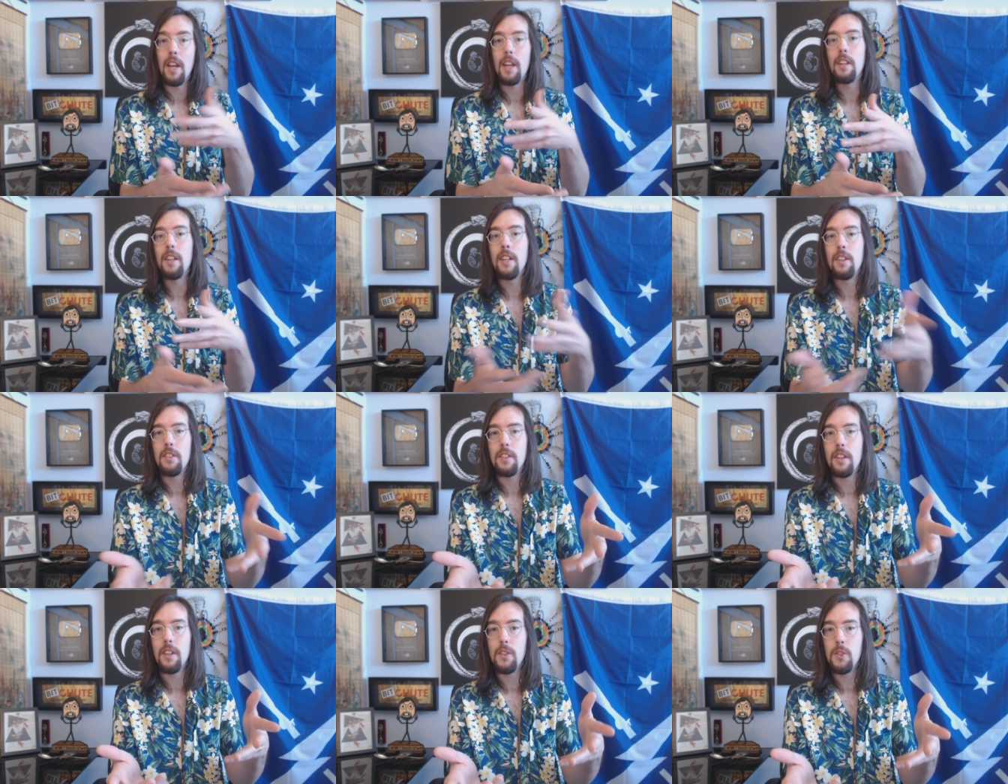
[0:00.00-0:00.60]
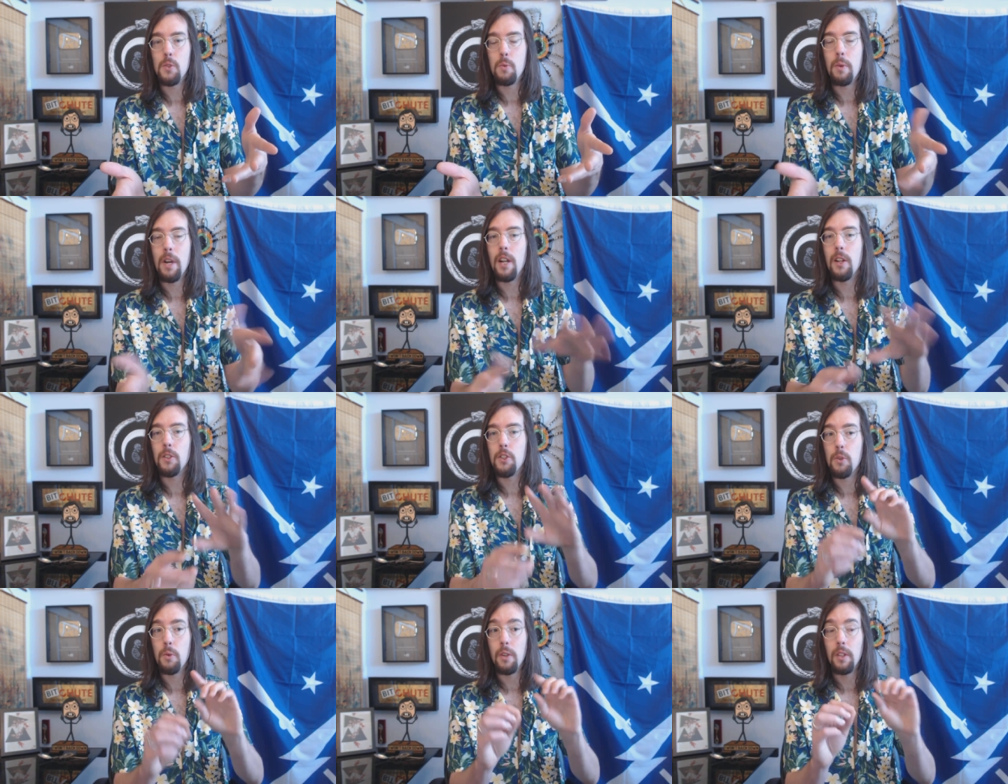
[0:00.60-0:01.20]
and India as
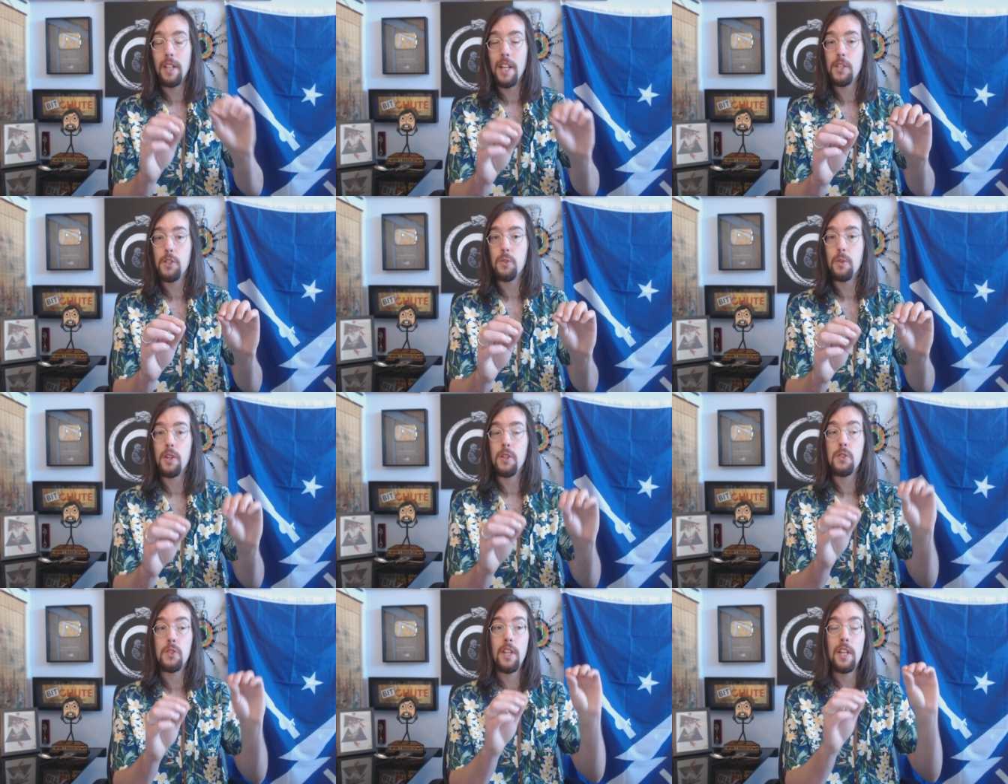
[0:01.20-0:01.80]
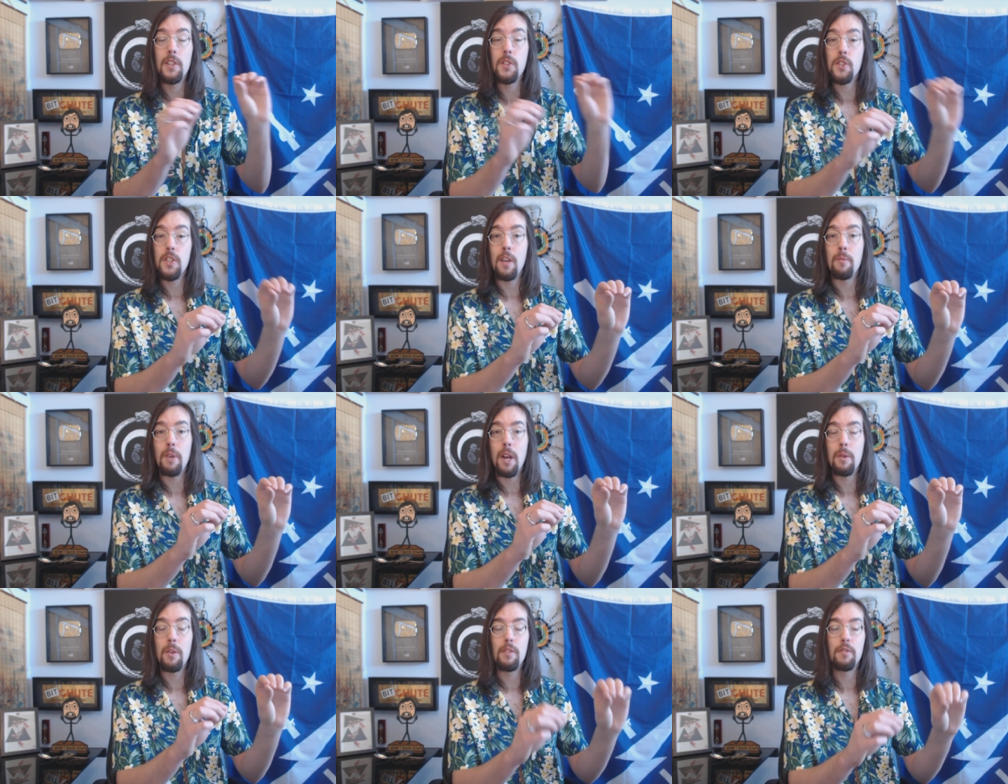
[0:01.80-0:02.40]
well, to a lesser extent,
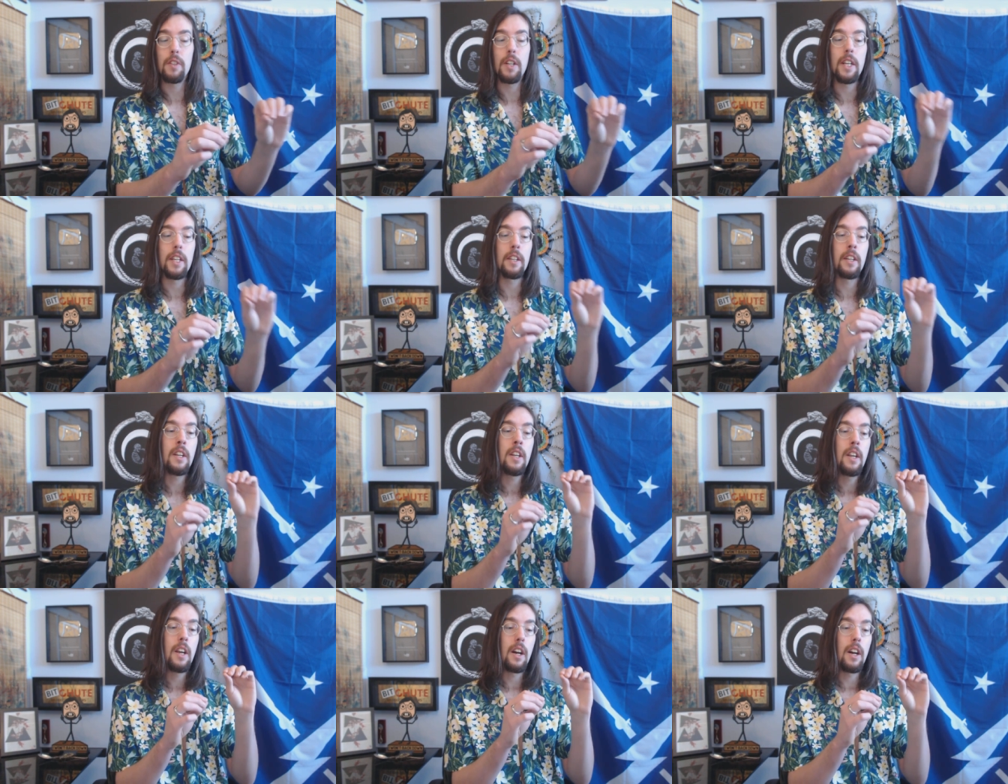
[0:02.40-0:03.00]
semi-refined.